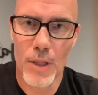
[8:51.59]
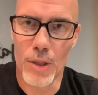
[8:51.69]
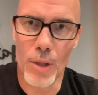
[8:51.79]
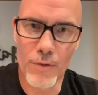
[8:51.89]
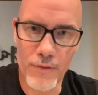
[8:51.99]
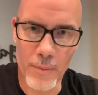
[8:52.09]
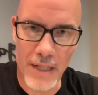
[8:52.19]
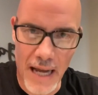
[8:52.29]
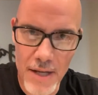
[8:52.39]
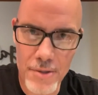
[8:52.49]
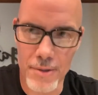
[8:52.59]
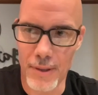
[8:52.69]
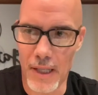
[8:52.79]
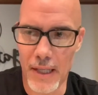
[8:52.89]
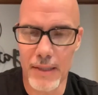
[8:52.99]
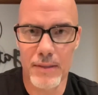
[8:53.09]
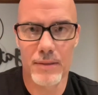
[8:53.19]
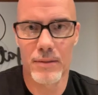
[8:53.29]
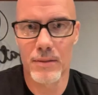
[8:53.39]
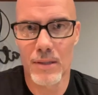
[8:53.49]
go from an astronaut
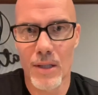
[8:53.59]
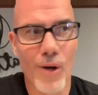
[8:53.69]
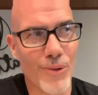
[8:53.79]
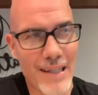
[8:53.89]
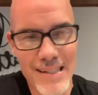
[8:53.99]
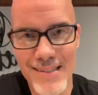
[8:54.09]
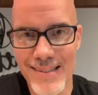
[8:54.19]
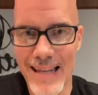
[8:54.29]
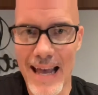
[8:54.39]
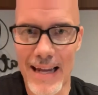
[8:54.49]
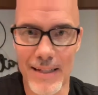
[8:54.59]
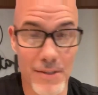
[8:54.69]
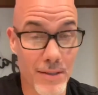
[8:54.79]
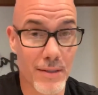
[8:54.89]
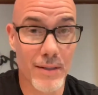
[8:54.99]
on his status?